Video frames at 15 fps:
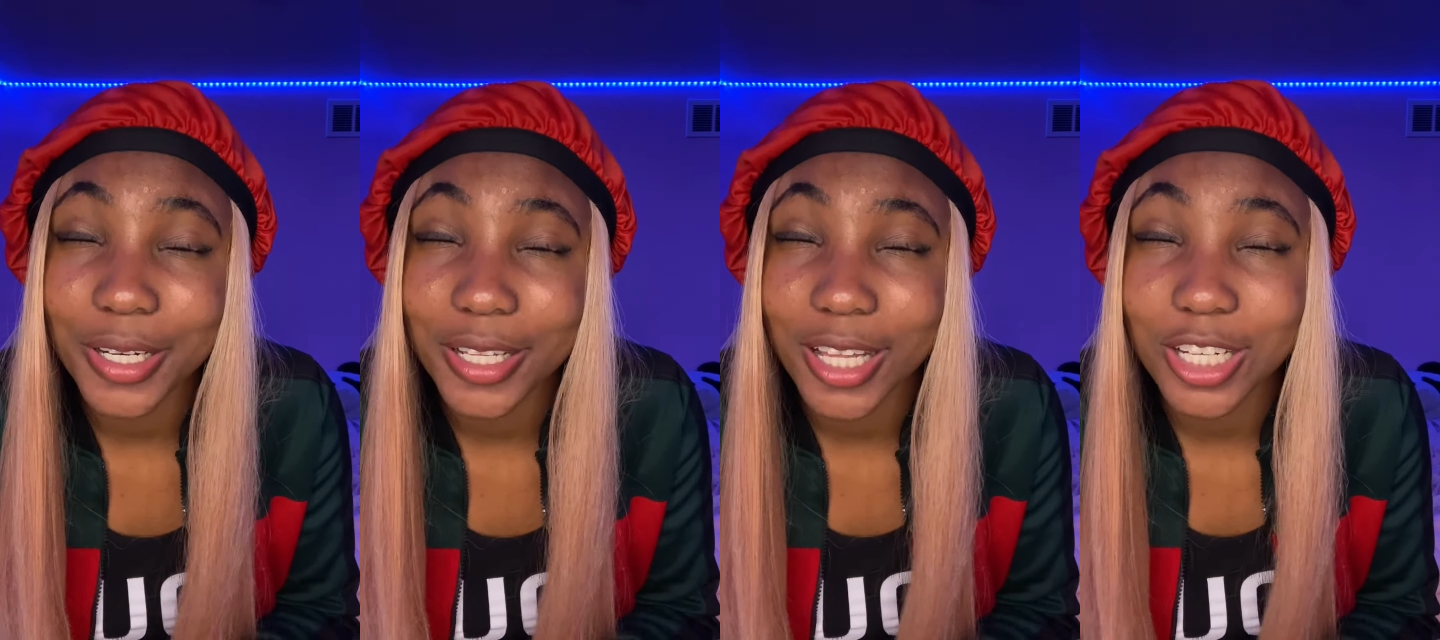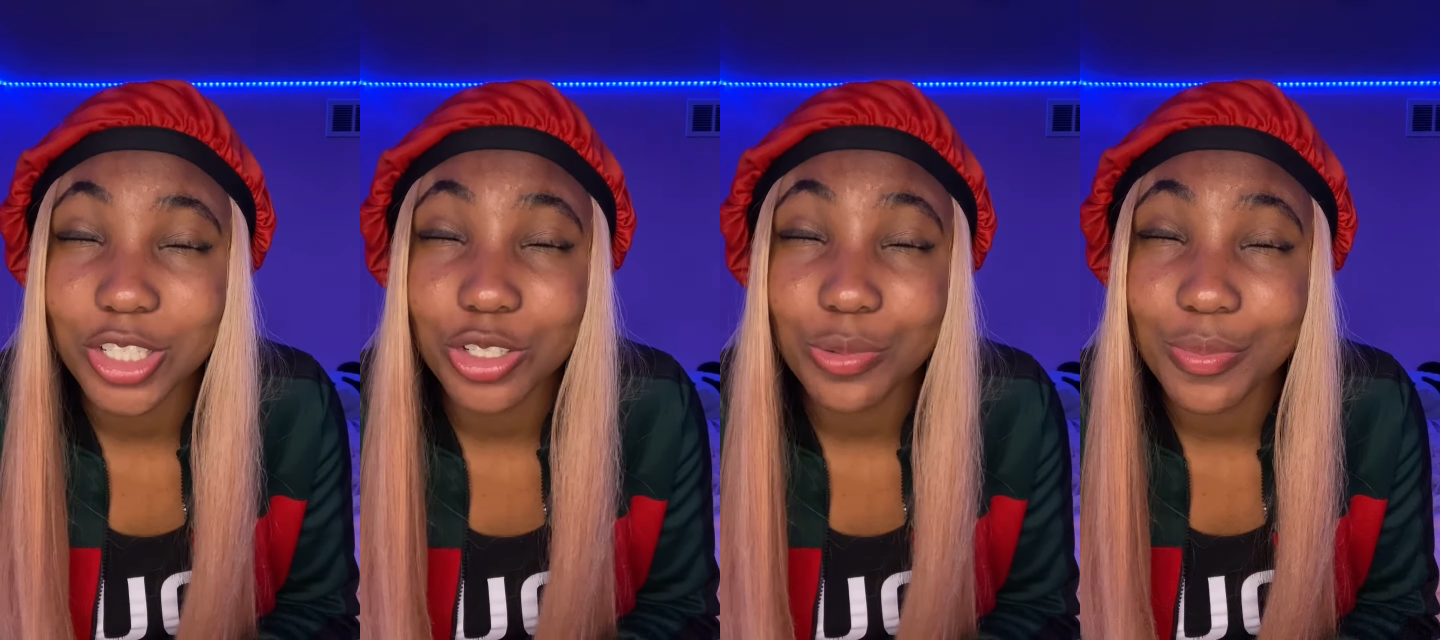
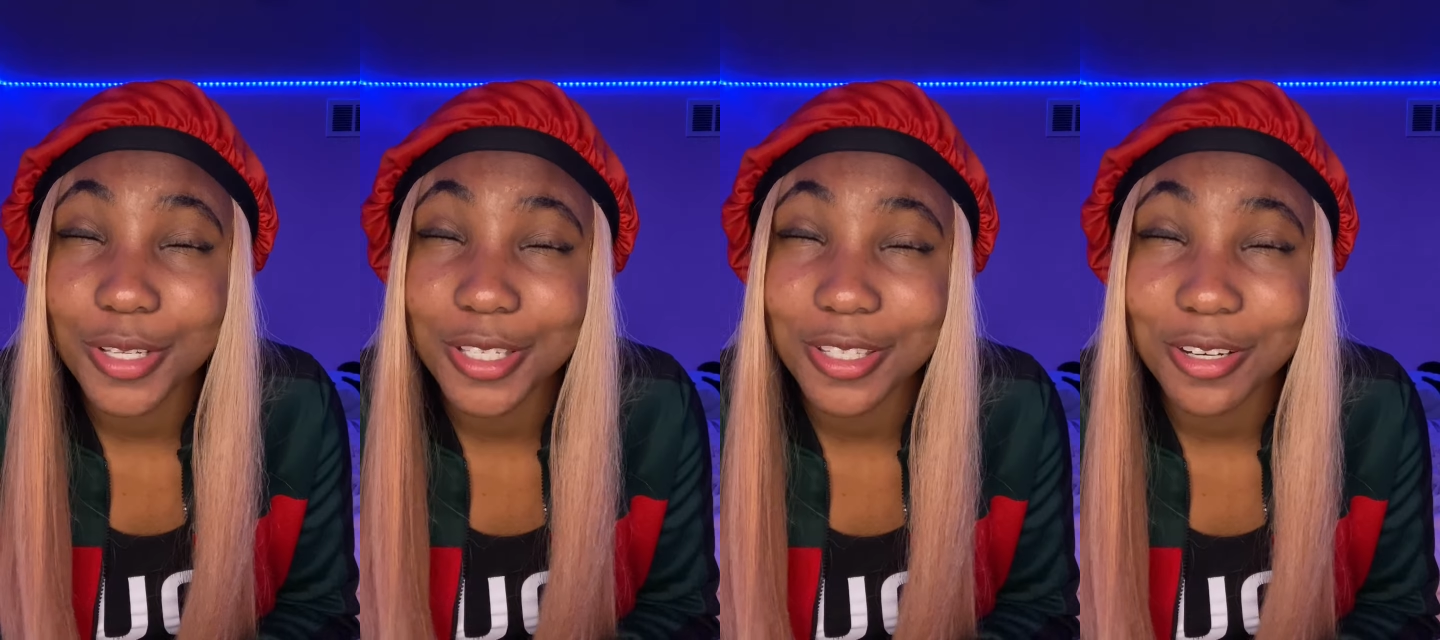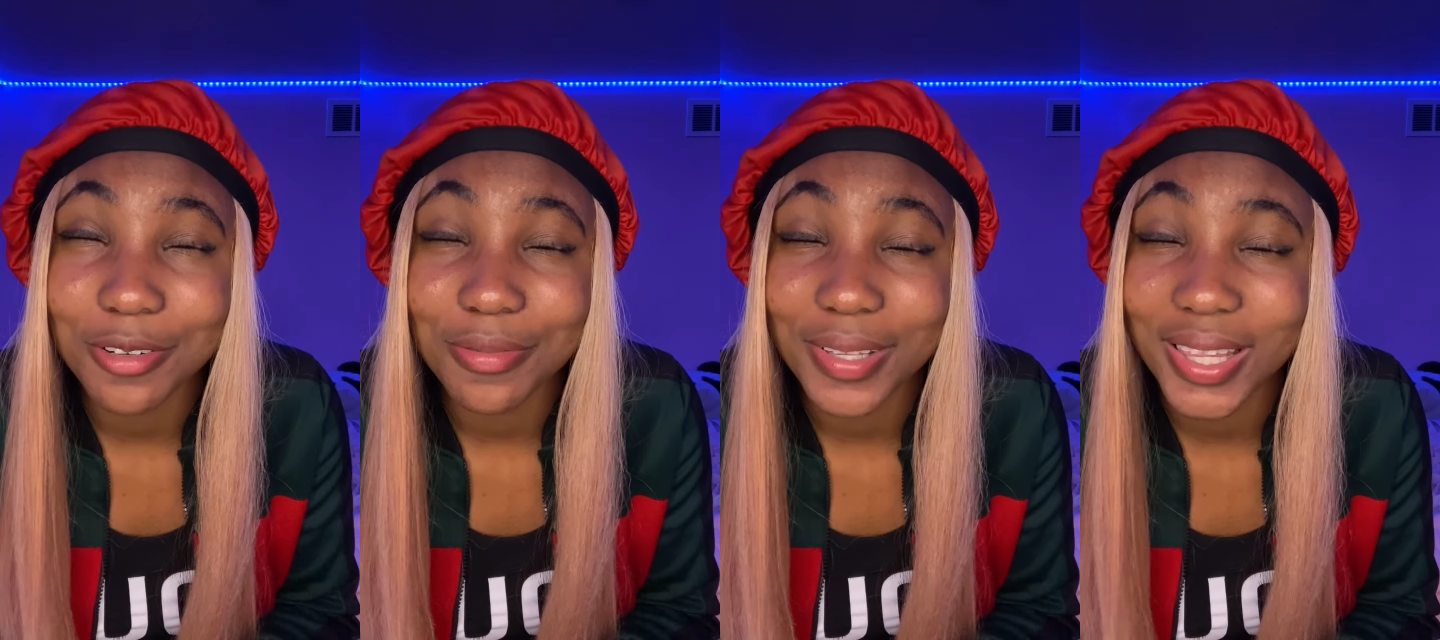that you
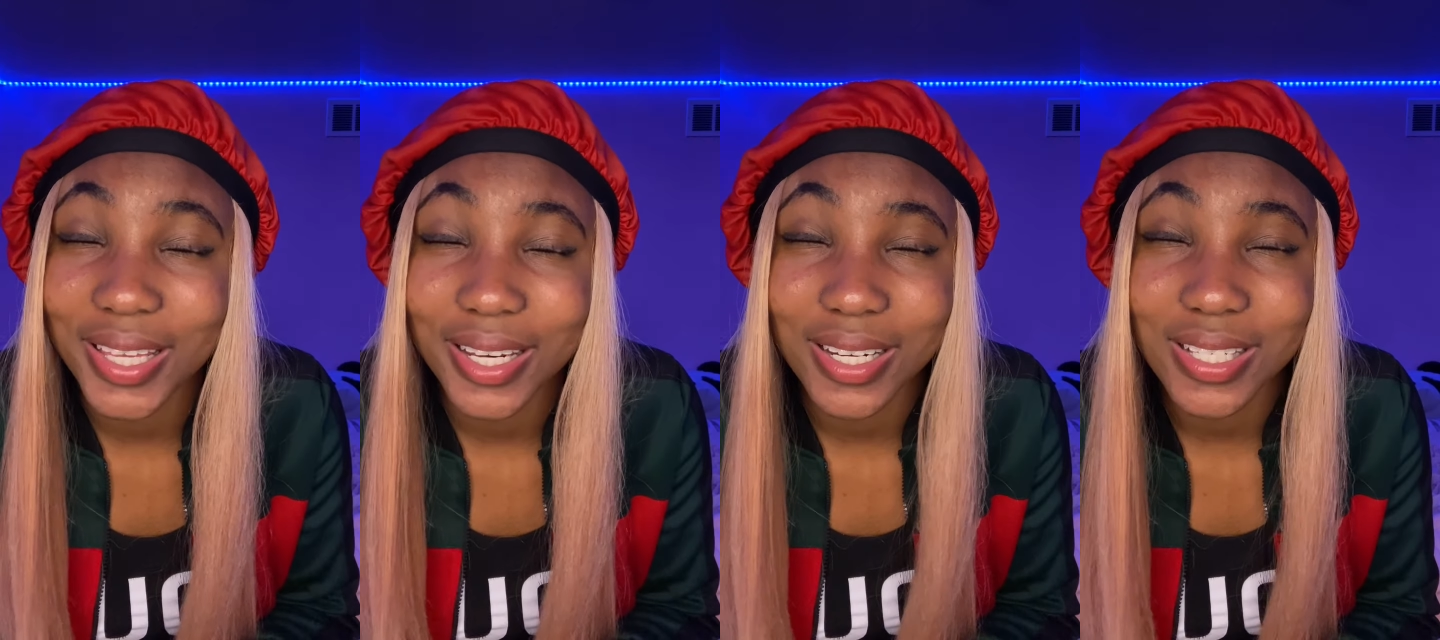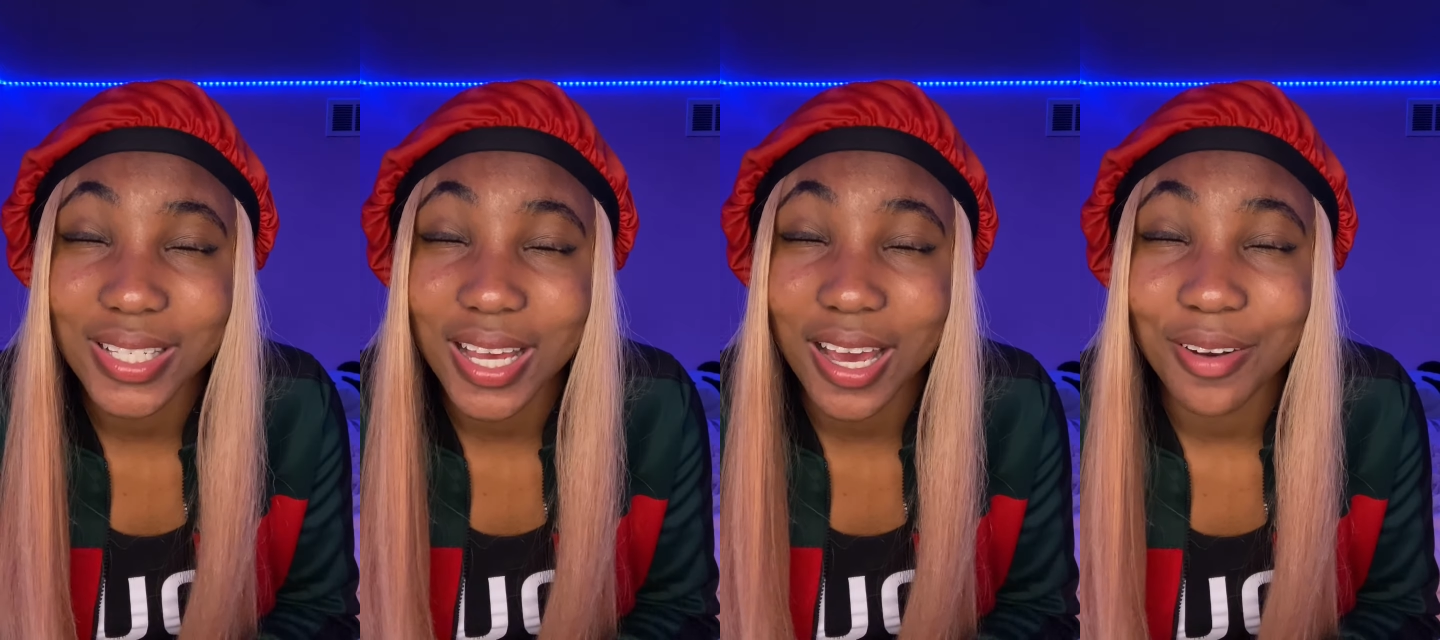bestowed within
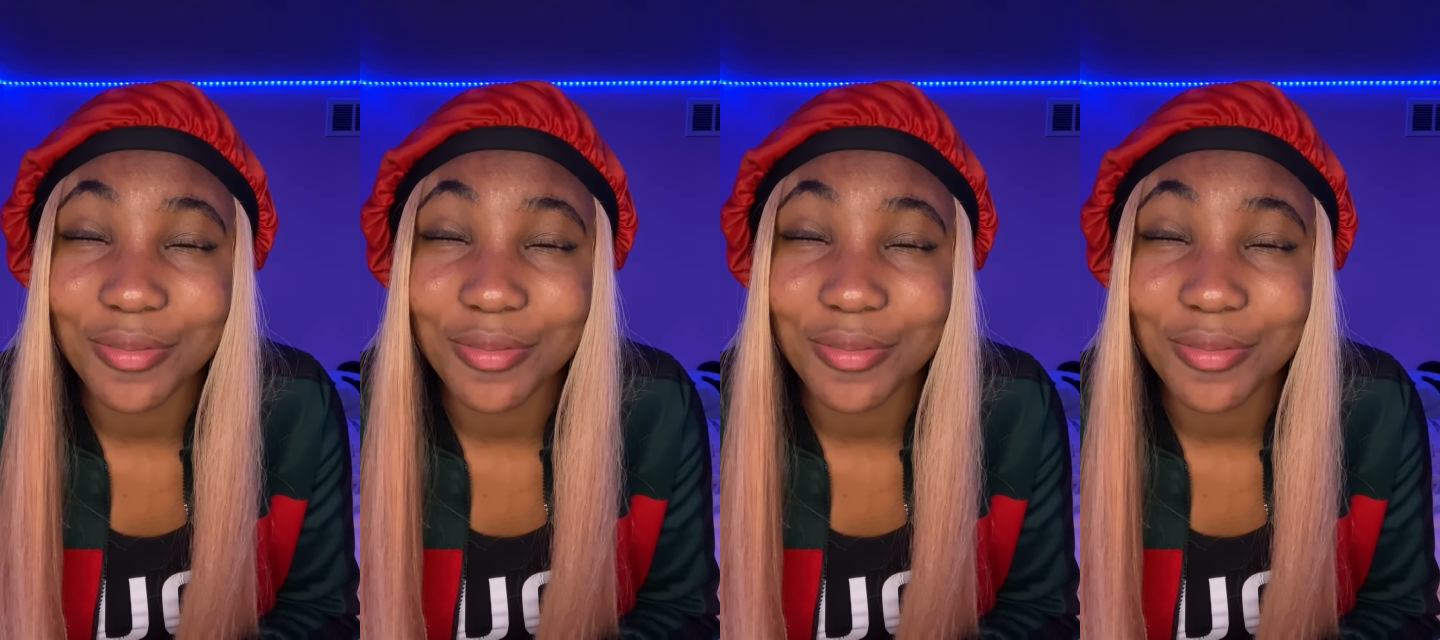us, God,